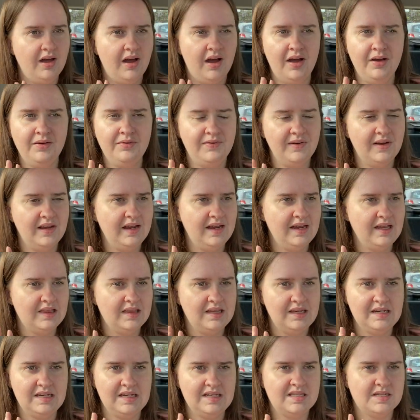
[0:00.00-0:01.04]
I feel like
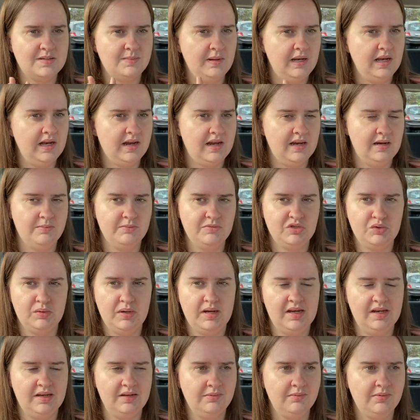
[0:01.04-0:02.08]
there needs to be like an in
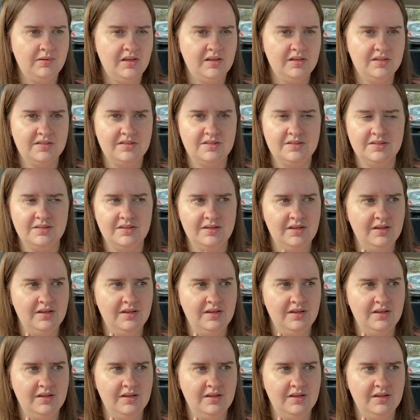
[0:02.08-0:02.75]
between, because